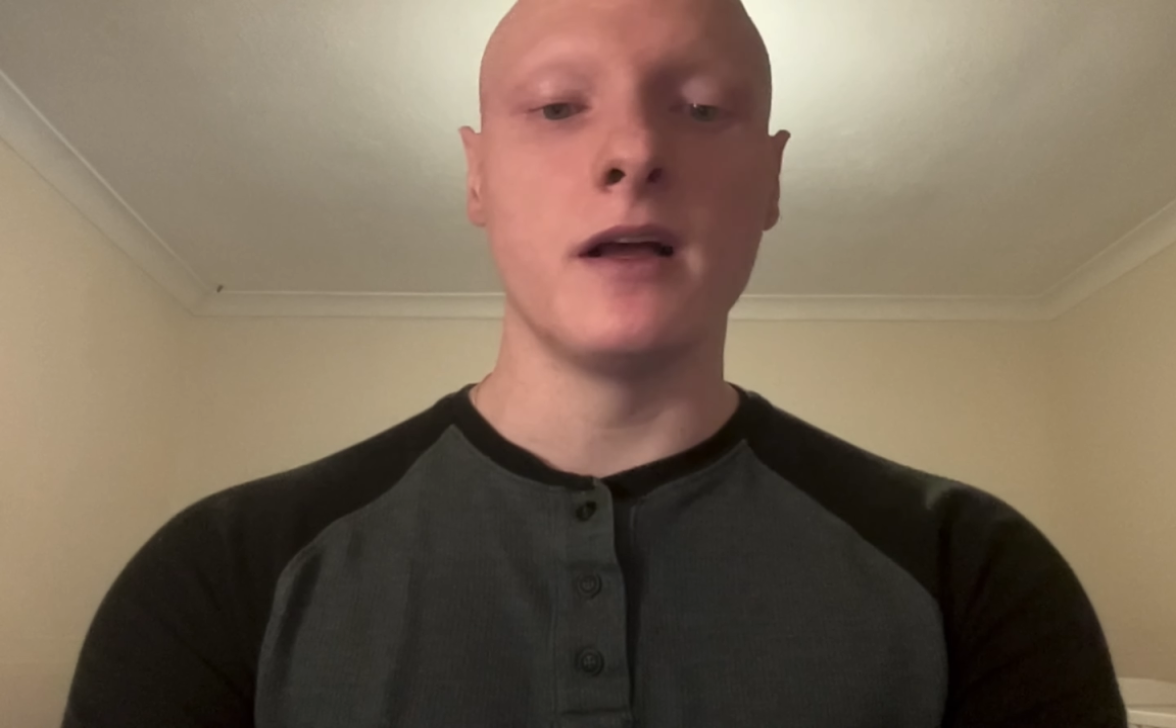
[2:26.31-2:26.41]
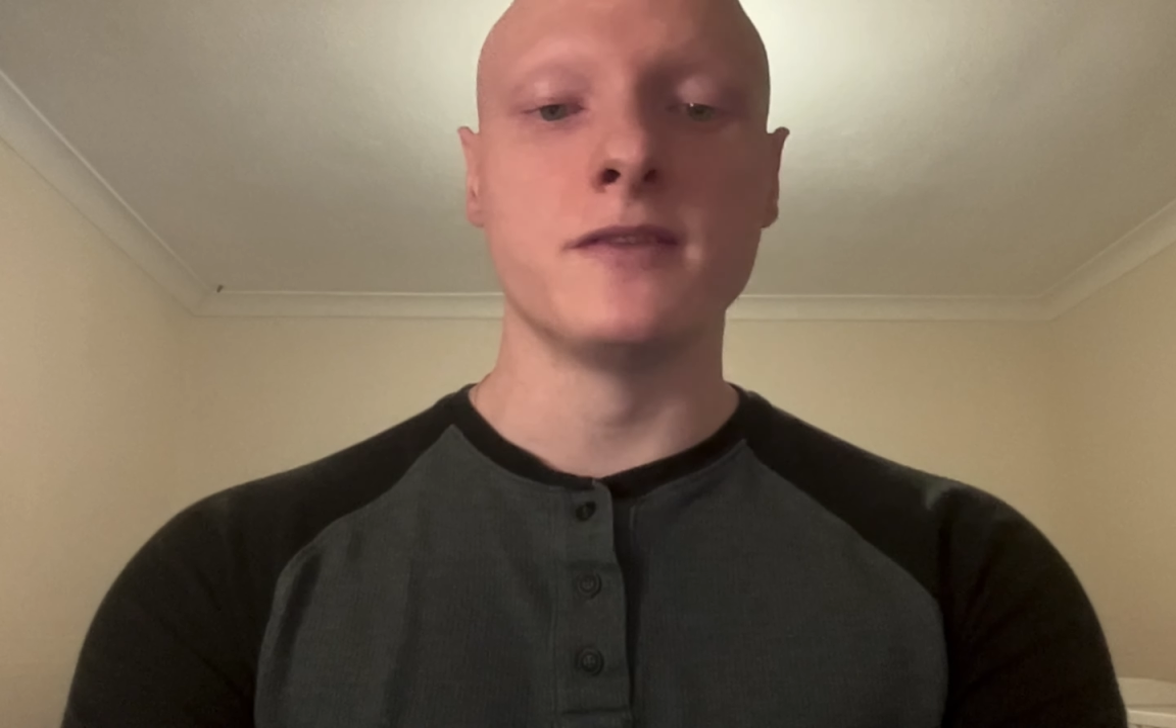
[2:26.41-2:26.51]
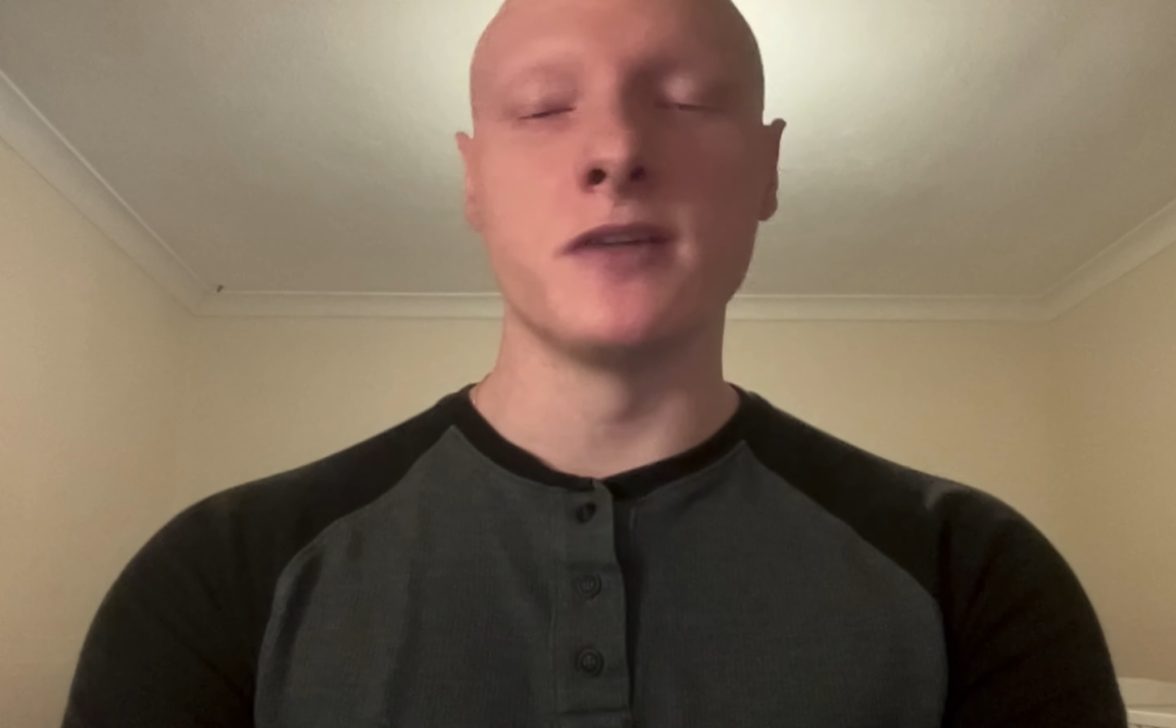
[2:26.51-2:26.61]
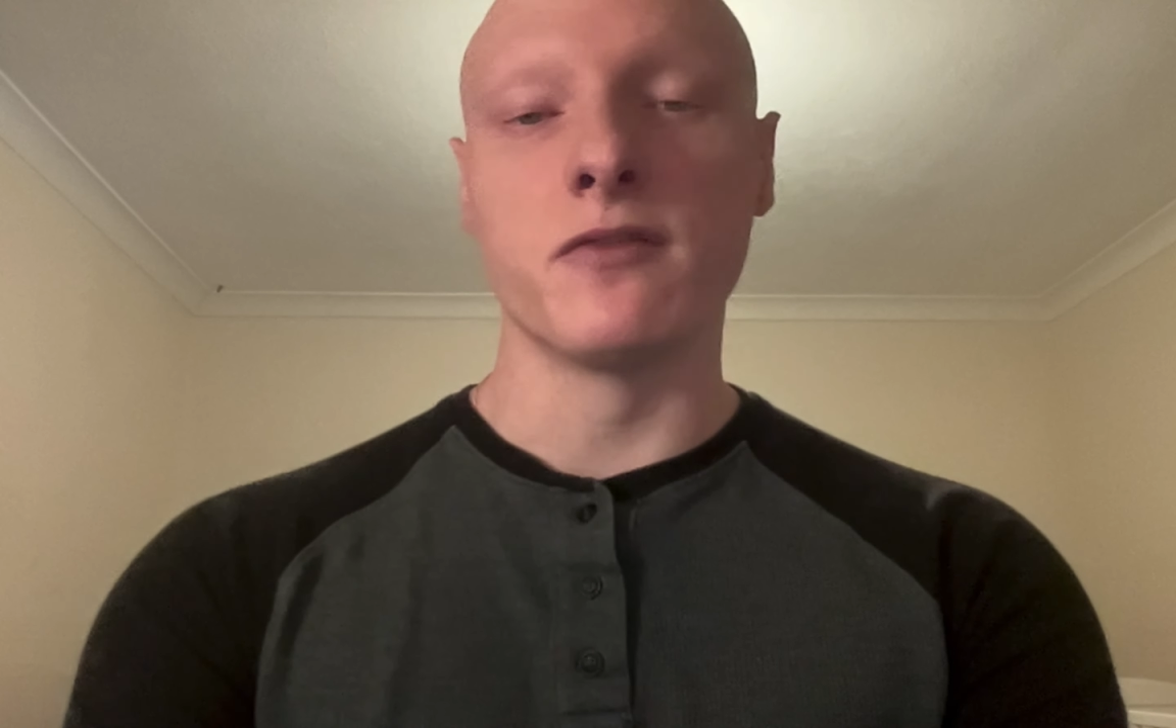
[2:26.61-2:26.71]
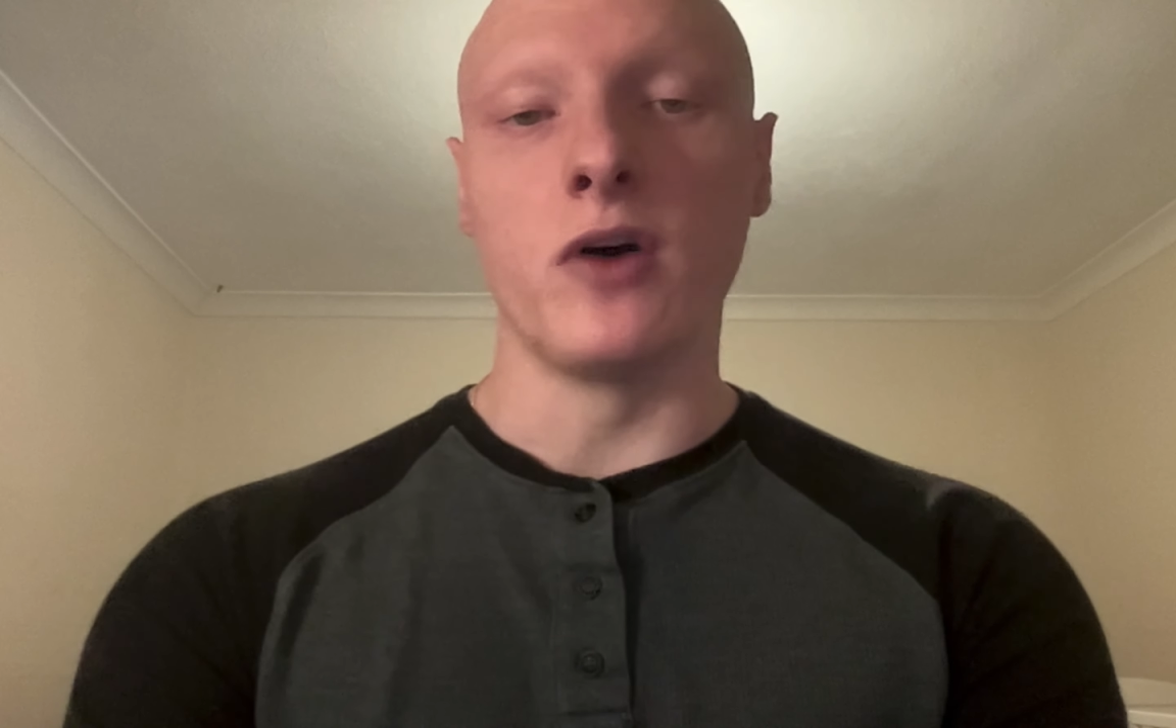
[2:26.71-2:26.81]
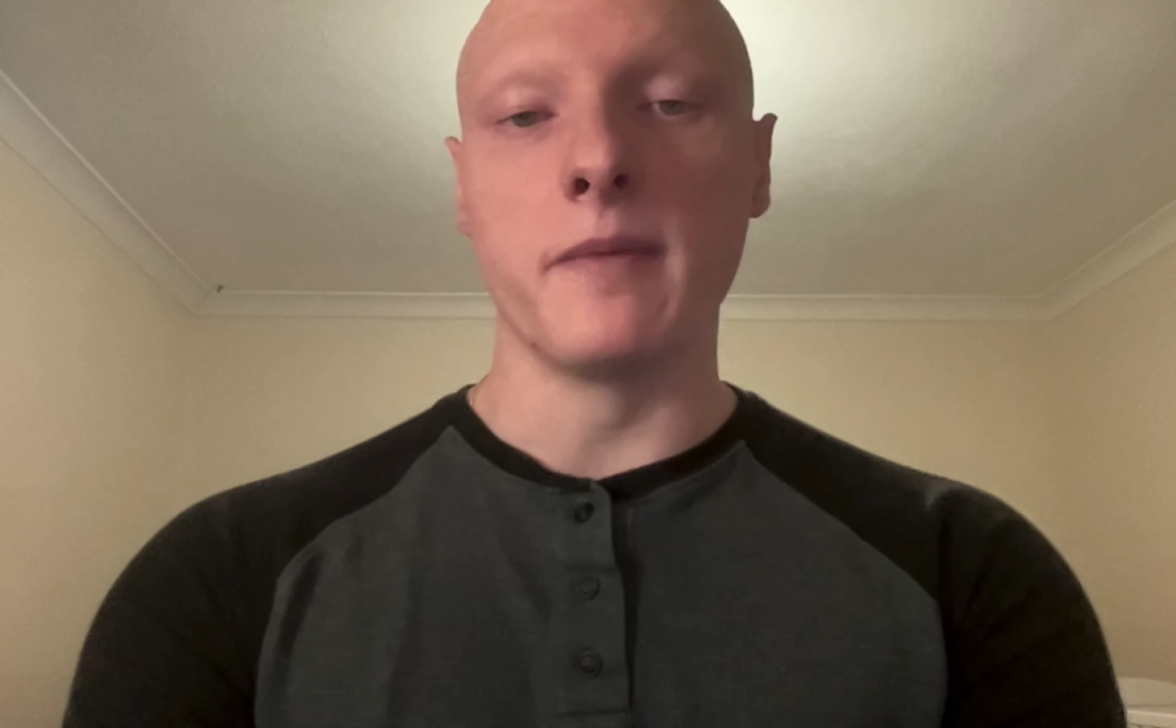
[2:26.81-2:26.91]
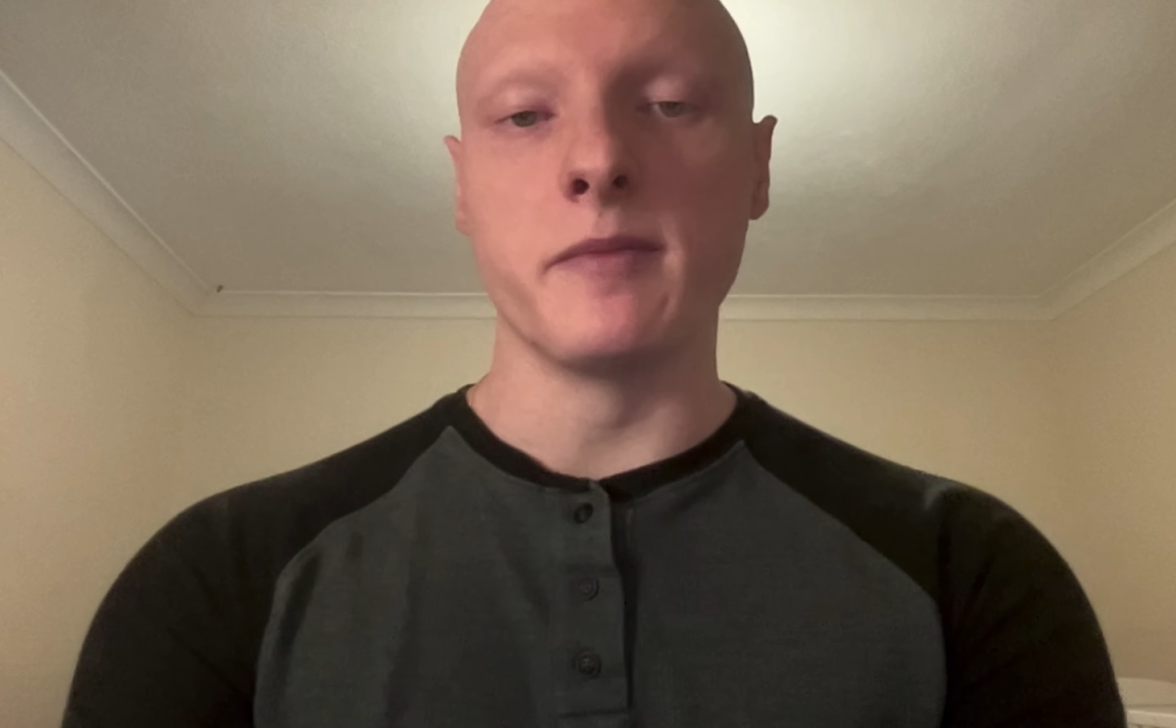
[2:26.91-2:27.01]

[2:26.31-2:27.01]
several